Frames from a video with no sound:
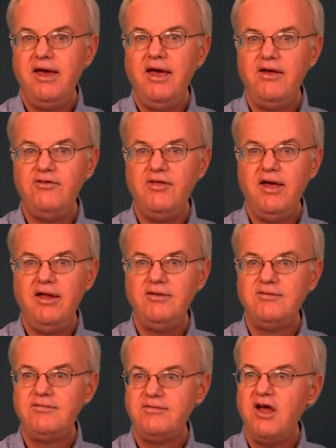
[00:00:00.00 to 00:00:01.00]
is that
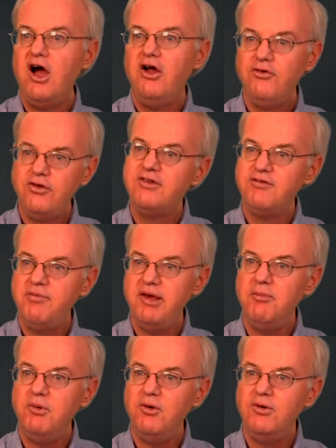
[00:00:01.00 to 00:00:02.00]
hundreds of
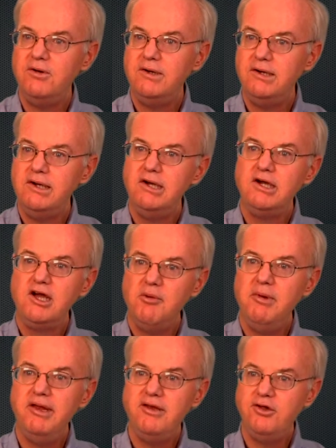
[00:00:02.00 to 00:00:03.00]
people
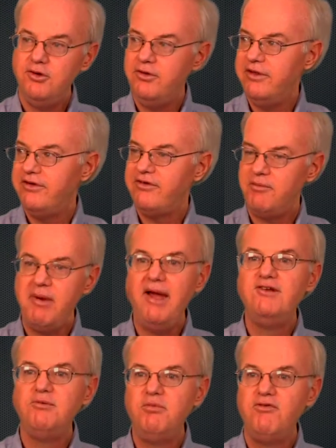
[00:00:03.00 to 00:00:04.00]
come into this
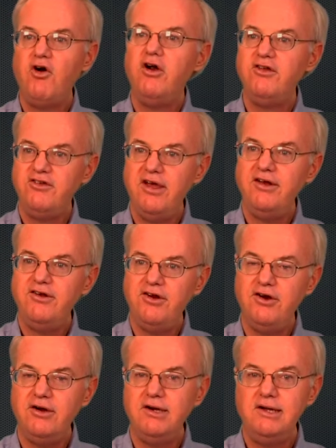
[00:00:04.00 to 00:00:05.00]
Imagine Brevard
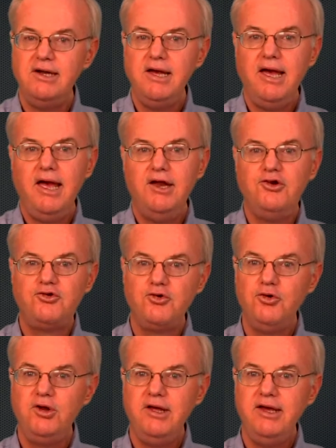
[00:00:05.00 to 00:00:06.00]
Center and
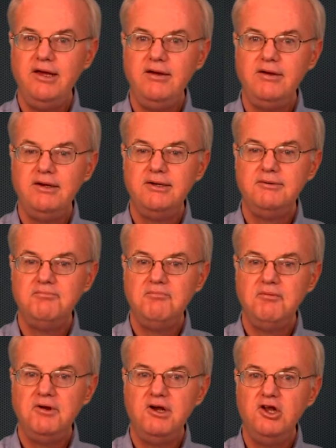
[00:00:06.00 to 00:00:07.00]
truly
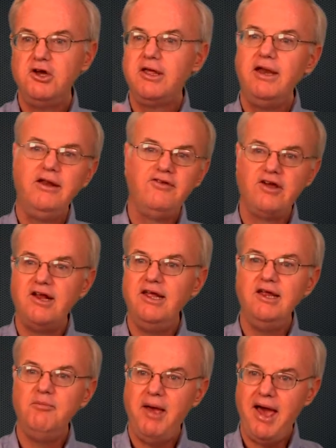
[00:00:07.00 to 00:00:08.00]
look at it as a
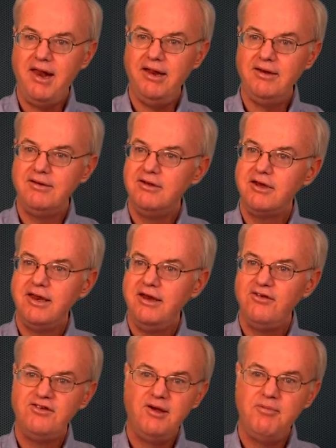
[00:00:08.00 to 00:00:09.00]
clean palette, look at it
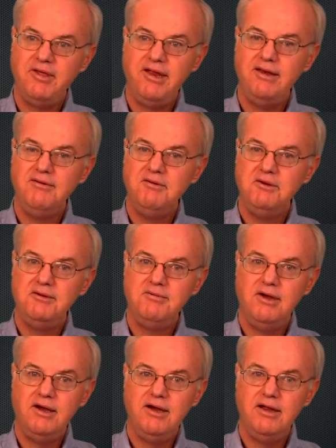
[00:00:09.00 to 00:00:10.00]
as something
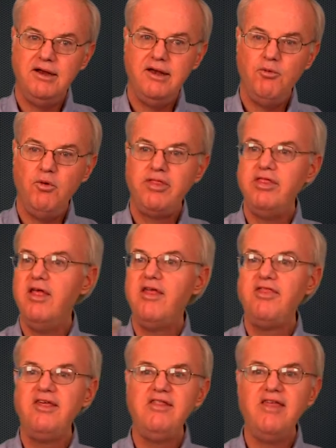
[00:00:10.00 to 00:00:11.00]
uh, with
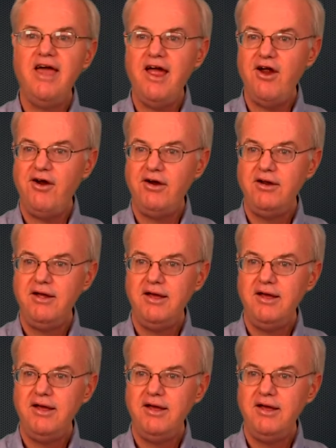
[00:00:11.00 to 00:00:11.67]
nothing there